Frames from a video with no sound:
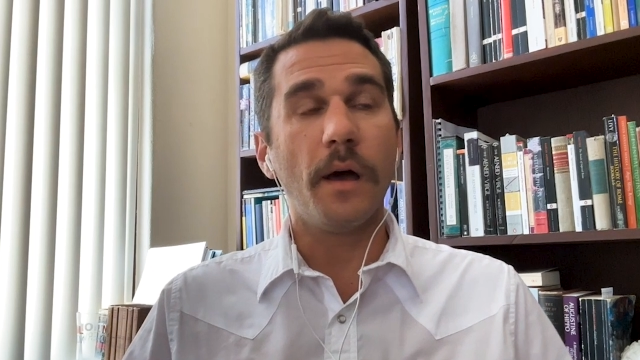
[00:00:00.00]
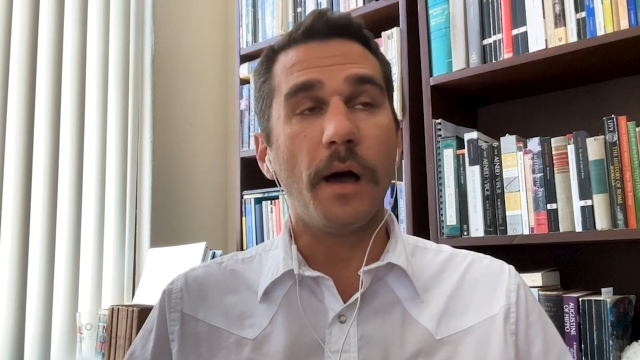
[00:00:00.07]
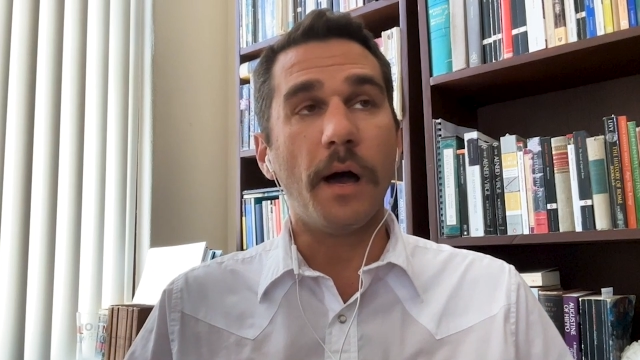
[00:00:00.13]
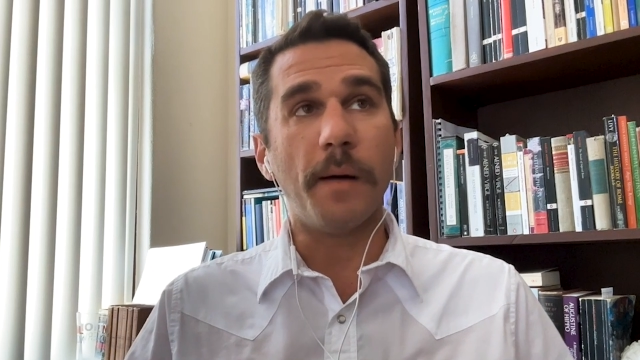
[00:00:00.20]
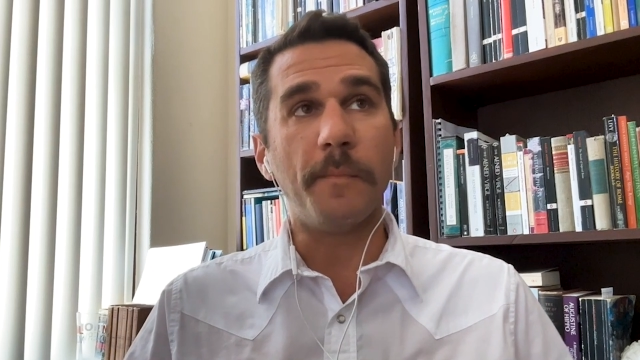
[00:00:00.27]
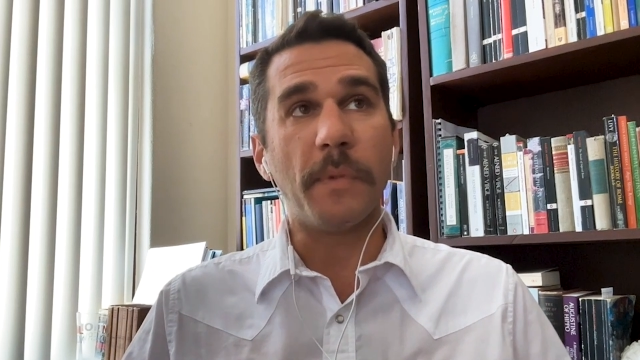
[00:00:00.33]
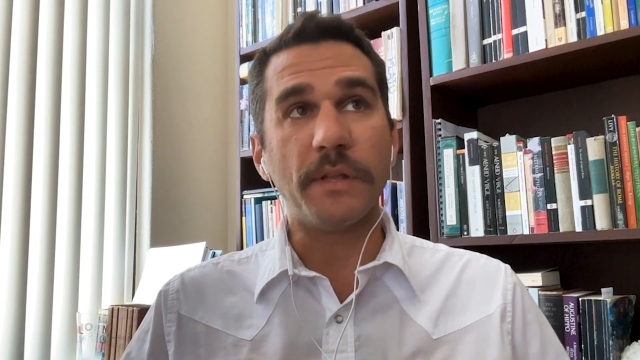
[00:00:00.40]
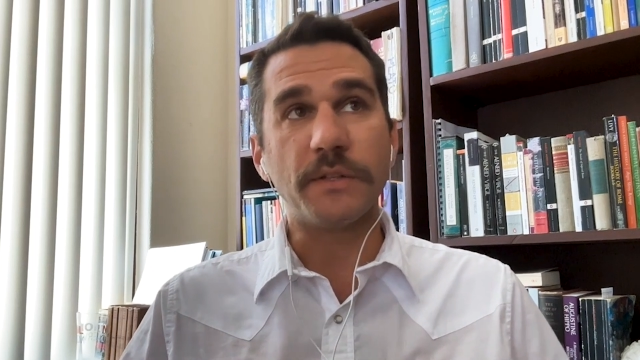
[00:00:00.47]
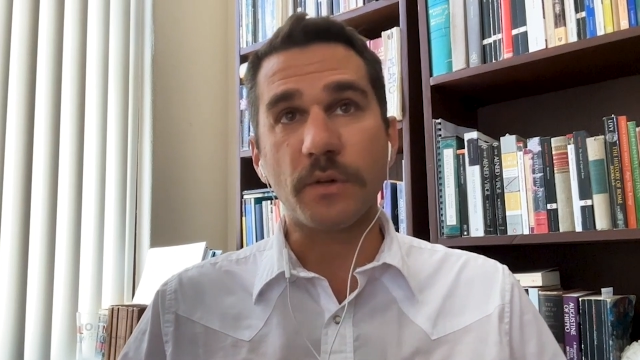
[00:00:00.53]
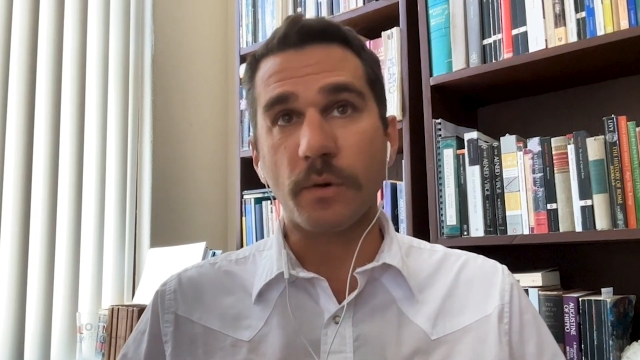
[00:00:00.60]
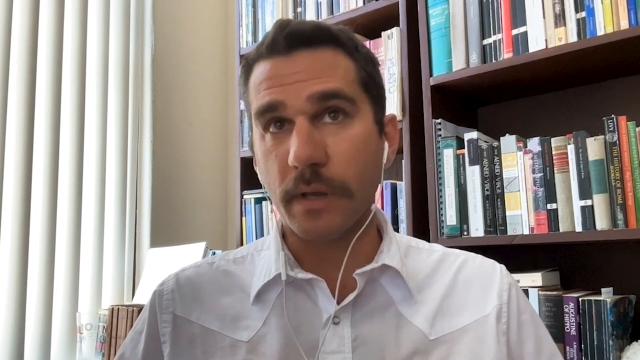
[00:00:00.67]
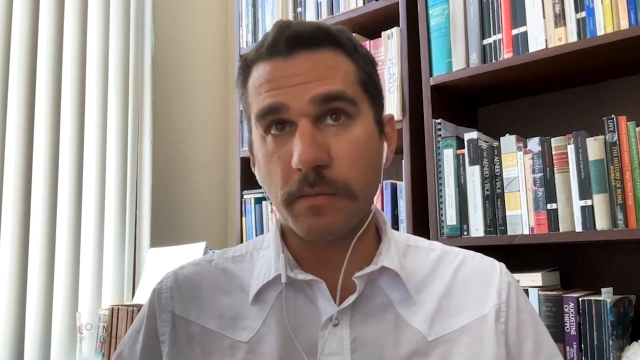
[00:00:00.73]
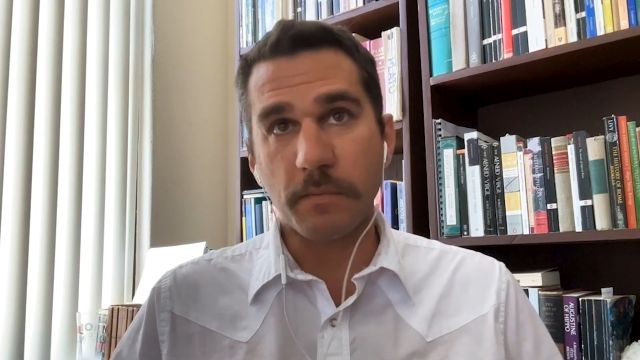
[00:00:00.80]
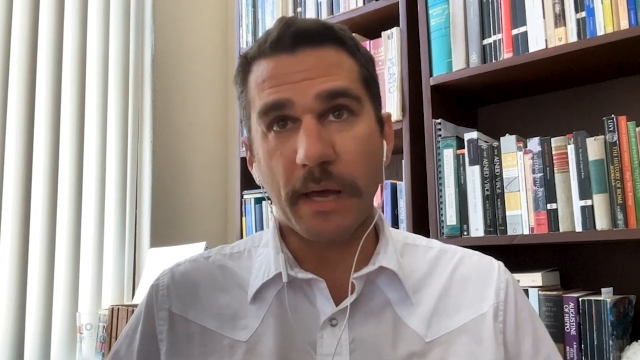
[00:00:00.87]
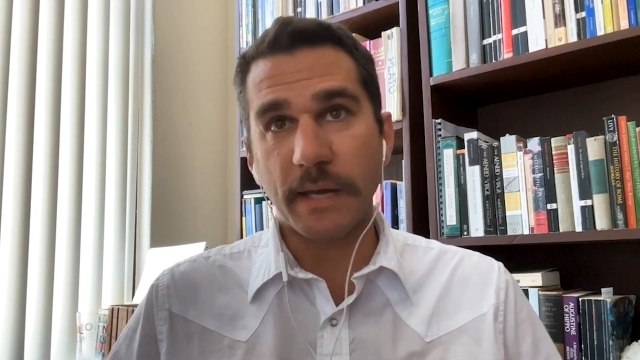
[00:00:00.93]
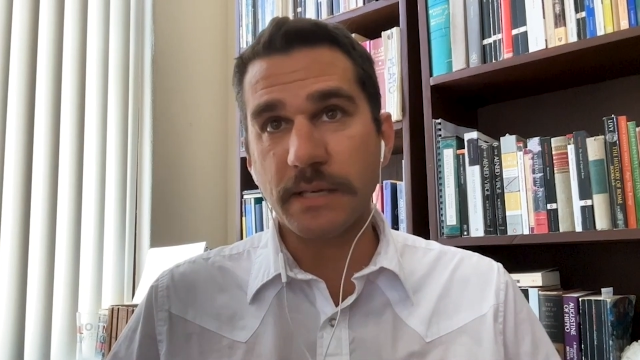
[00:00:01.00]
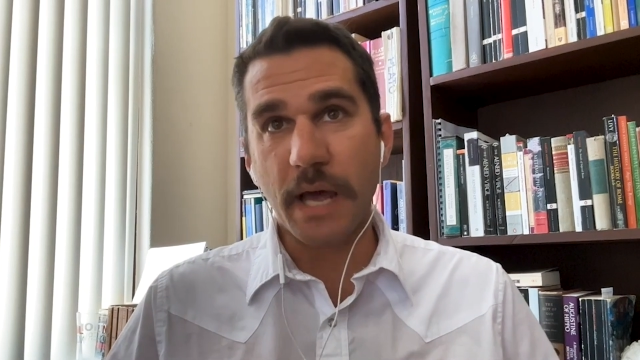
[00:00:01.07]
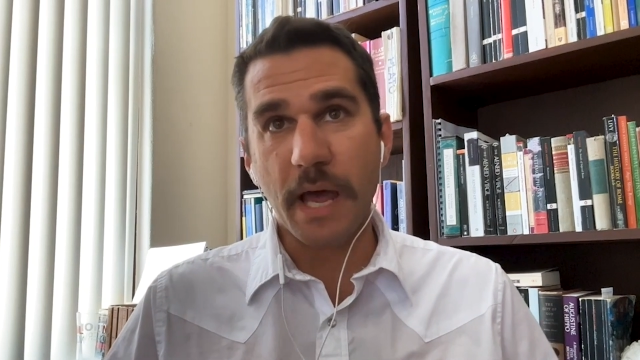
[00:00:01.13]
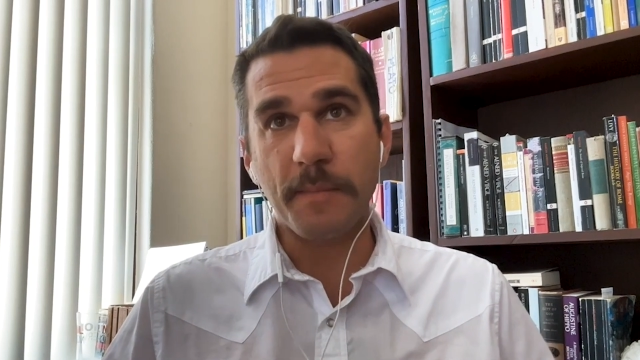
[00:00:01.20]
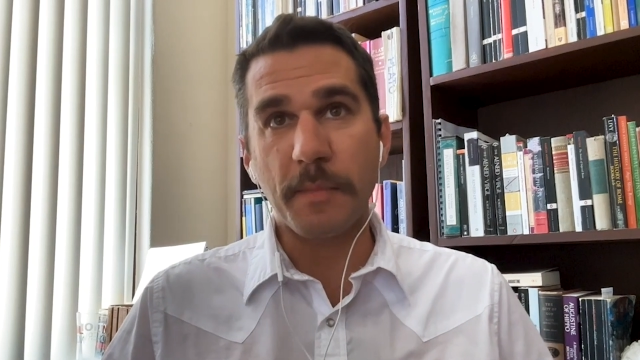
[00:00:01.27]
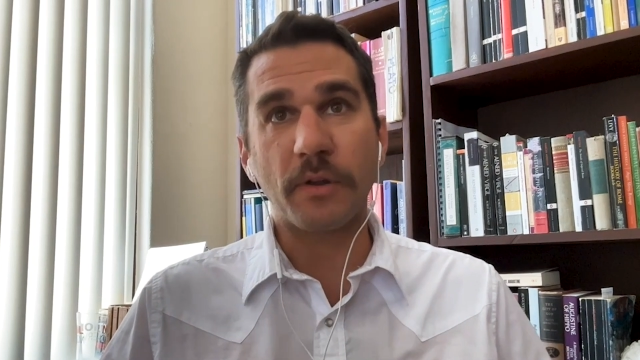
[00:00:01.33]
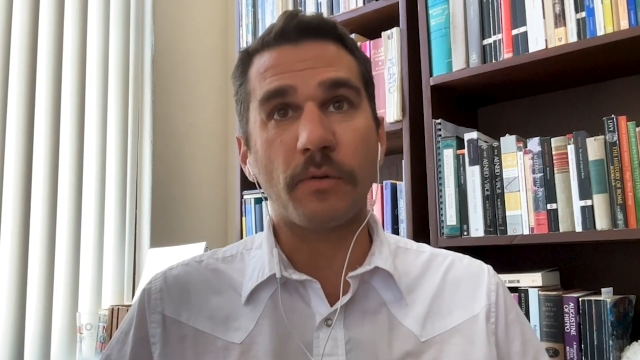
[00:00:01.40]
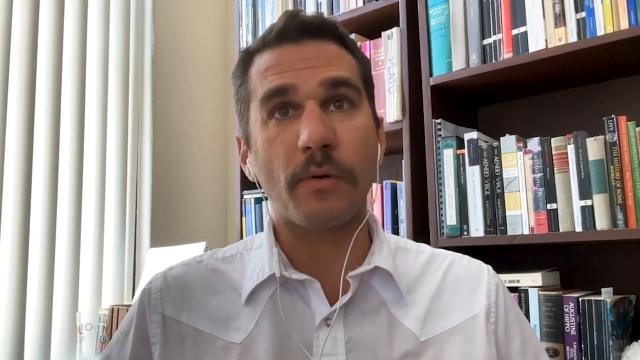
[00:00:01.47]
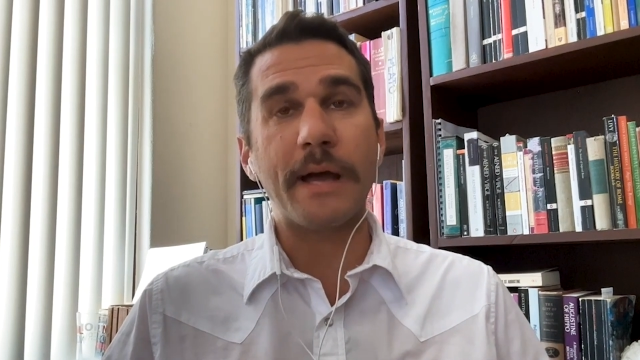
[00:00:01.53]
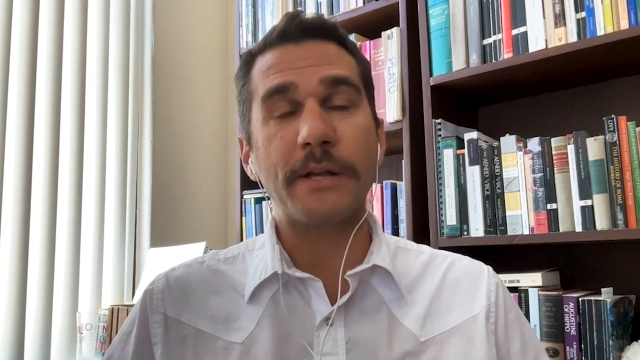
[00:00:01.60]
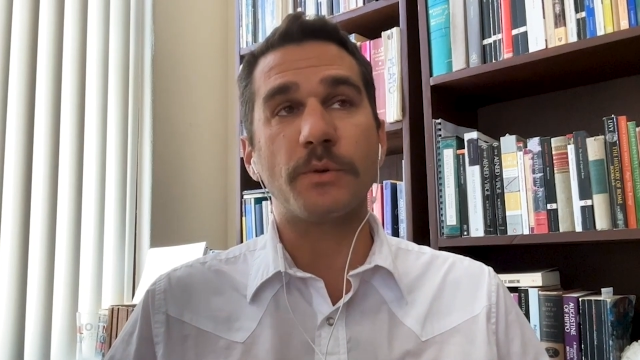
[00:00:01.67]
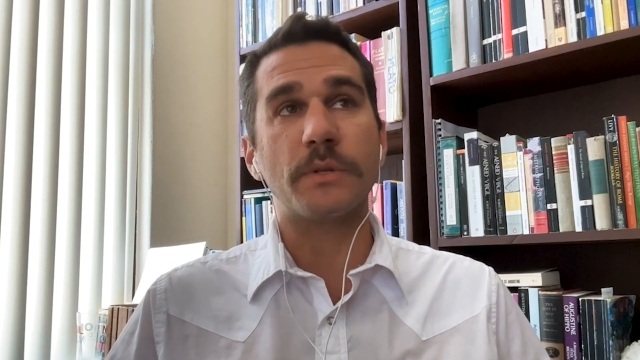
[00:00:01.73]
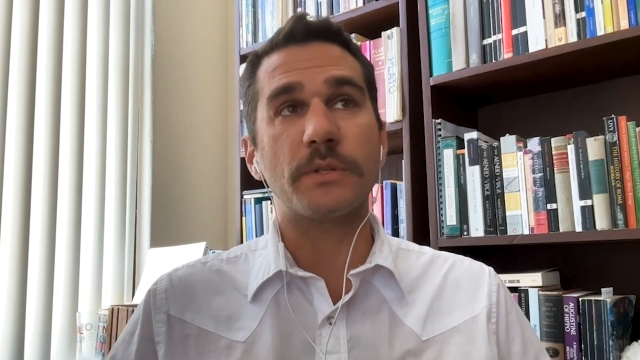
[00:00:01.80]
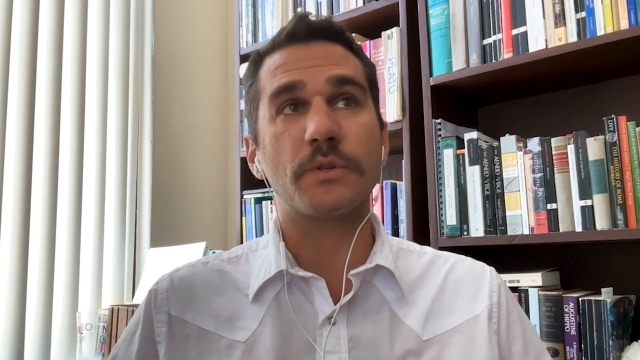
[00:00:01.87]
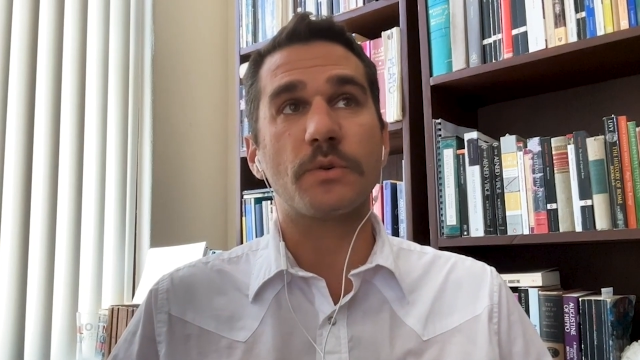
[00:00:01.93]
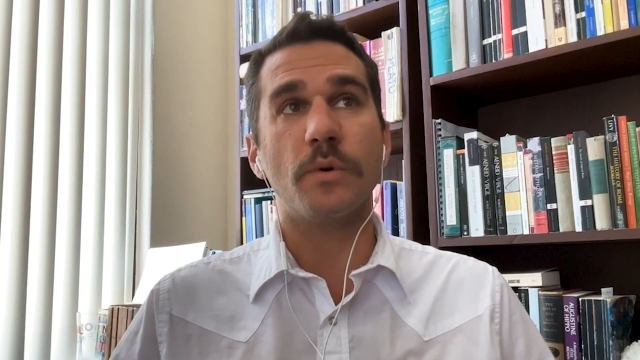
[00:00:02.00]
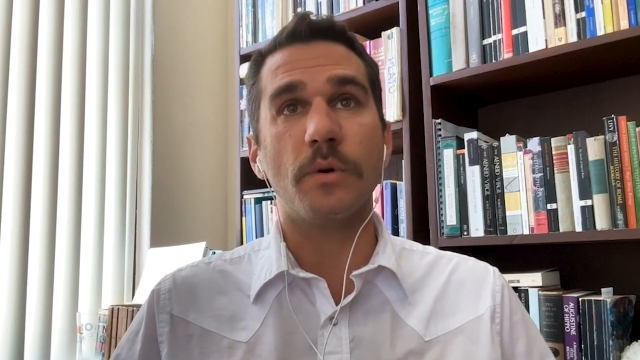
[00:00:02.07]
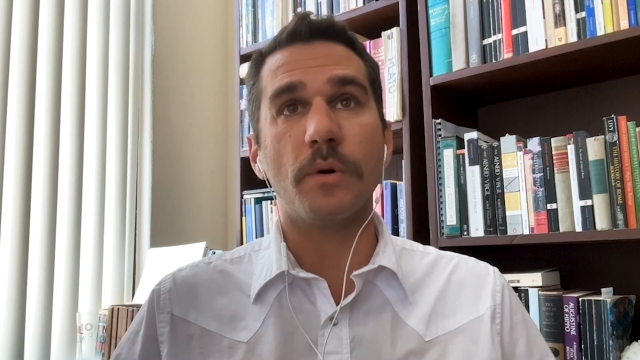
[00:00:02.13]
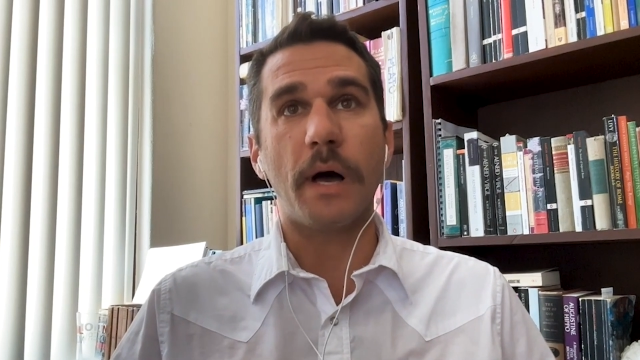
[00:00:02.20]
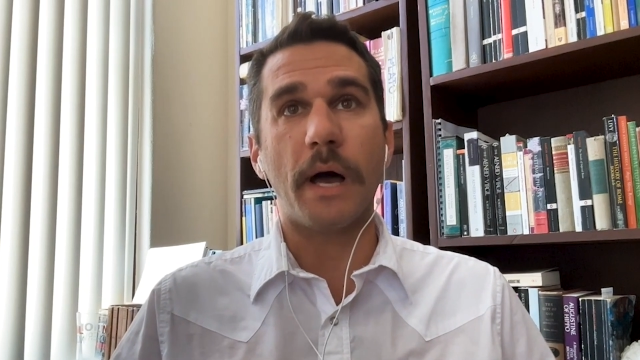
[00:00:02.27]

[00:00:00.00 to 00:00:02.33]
And so in my time in graduate school,